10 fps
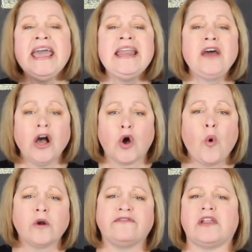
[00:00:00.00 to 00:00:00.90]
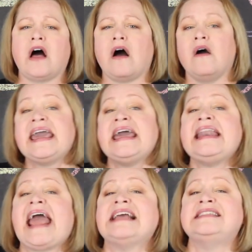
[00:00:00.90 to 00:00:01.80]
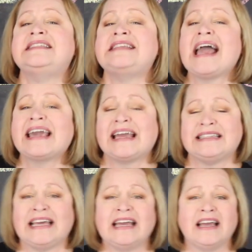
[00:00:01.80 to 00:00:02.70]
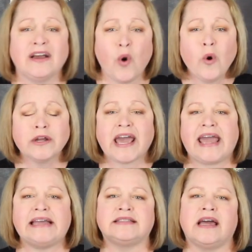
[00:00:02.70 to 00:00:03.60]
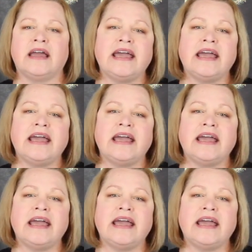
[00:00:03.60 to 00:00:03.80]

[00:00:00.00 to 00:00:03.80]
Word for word: In a court of law, in a second court case,